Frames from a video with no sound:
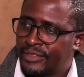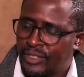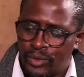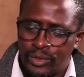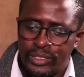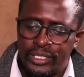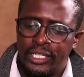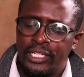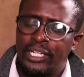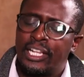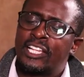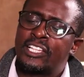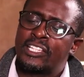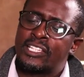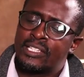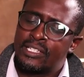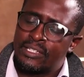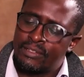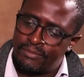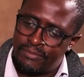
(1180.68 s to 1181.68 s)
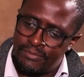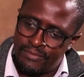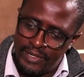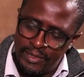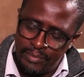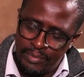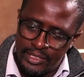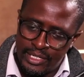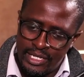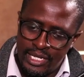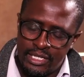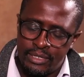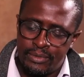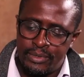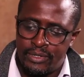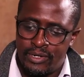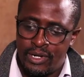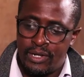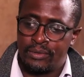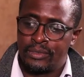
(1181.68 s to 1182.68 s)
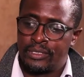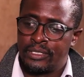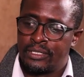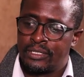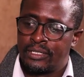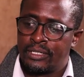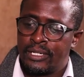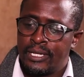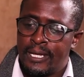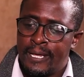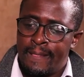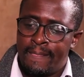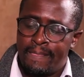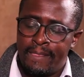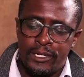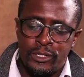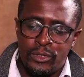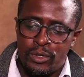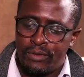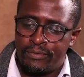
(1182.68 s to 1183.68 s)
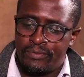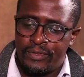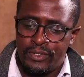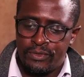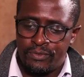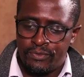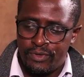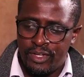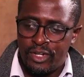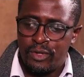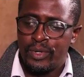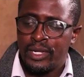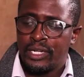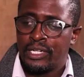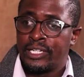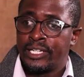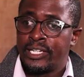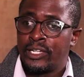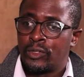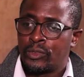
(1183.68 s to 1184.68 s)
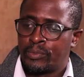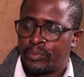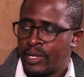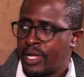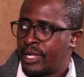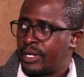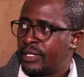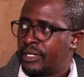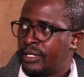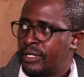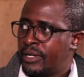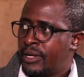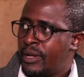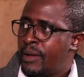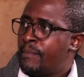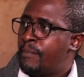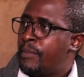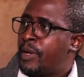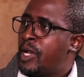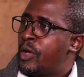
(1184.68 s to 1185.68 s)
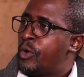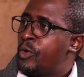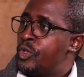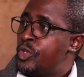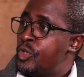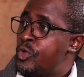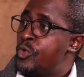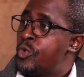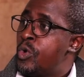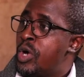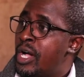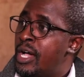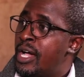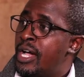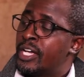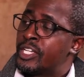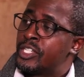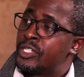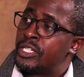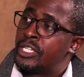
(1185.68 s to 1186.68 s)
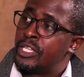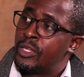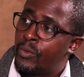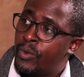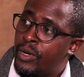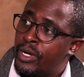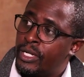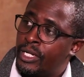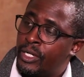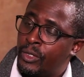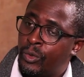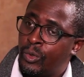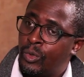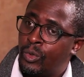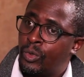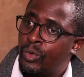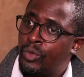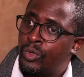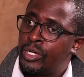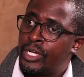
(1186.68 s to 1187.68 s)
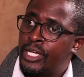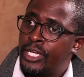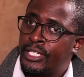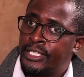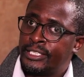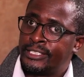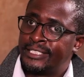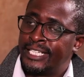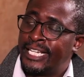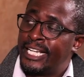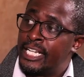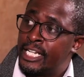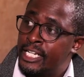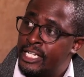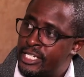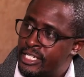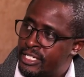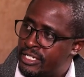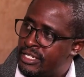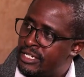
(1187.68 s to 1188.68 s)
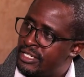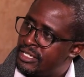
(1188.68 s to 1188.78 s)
Okay, let's flip it the other way around. That you have this very well laid out plan, but now you are actually the one who is in need.